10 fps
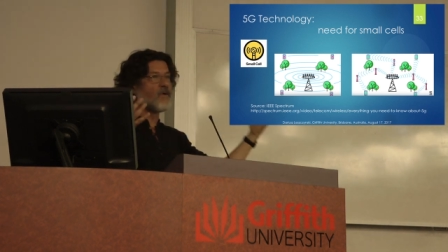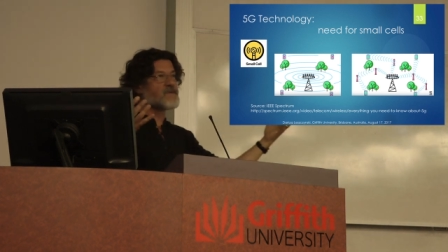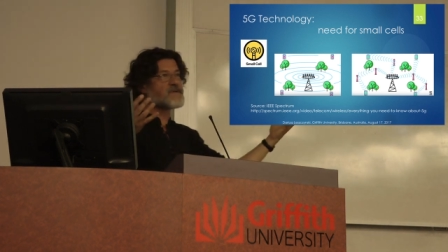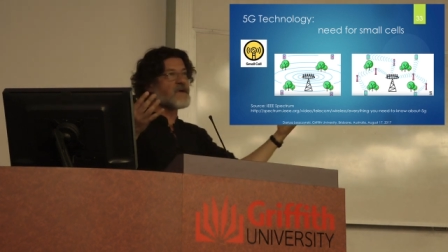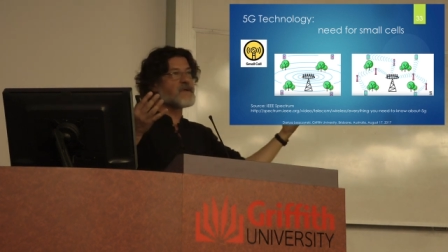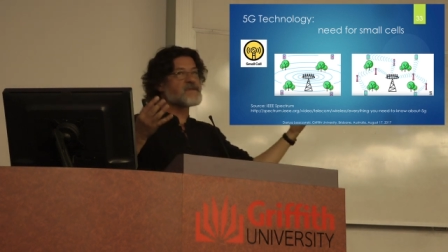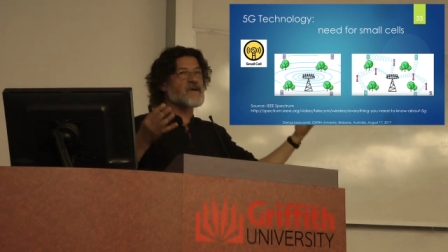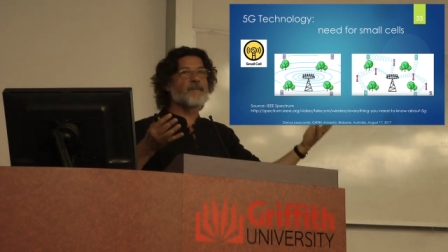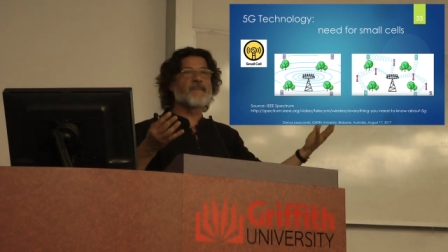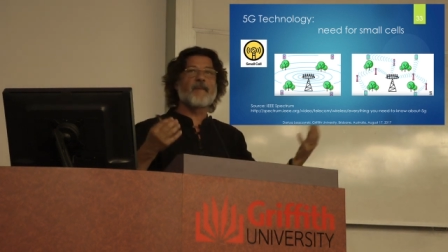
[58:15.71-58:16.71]
concerned,
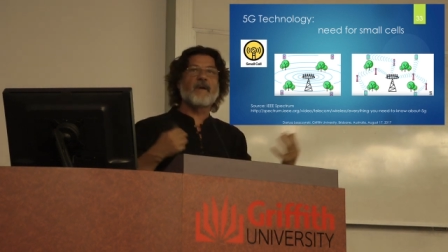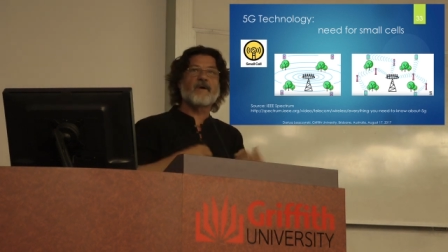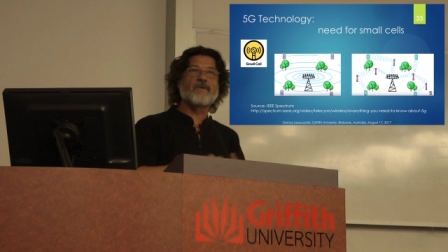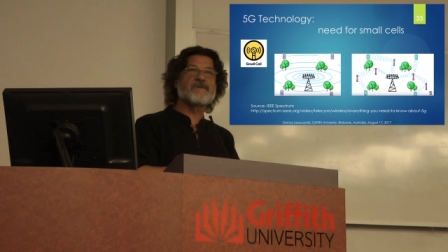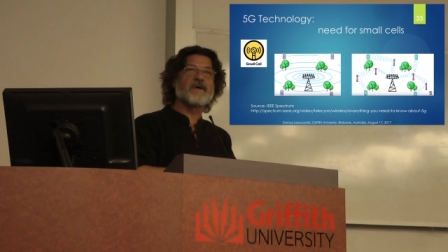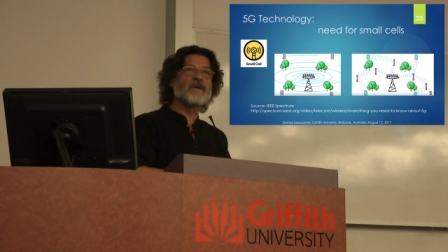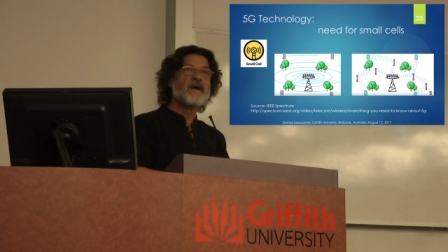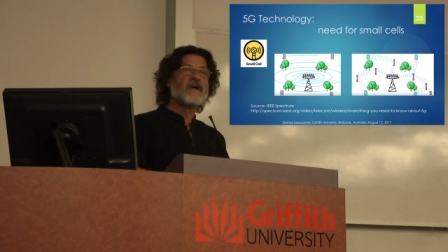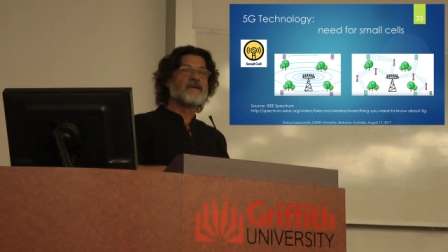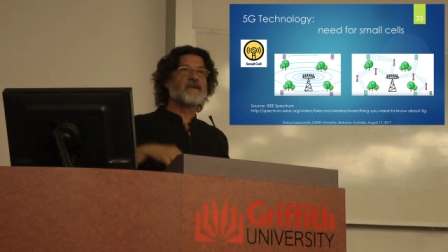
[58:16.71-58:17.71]
some people are concerned
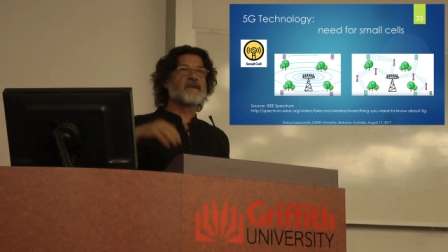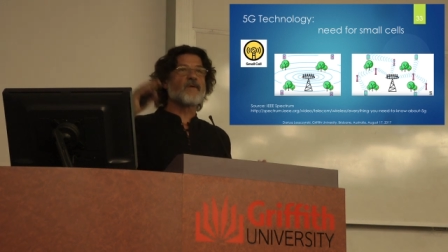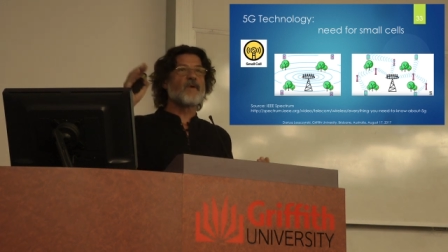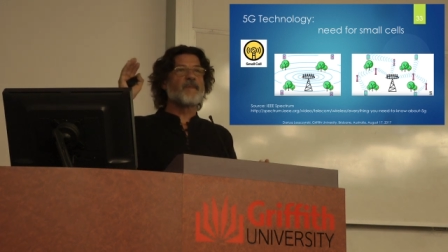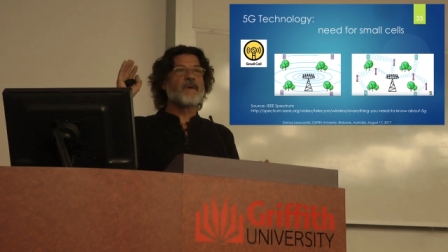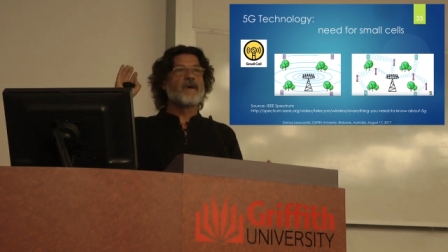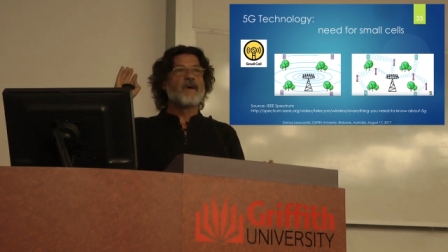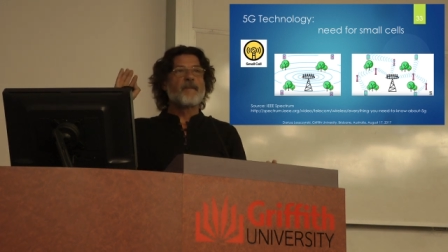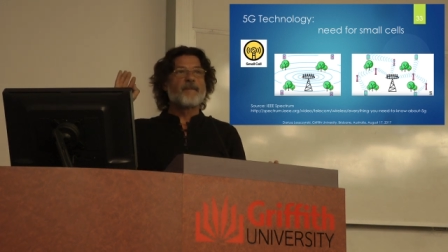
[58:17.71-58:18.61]
that there will be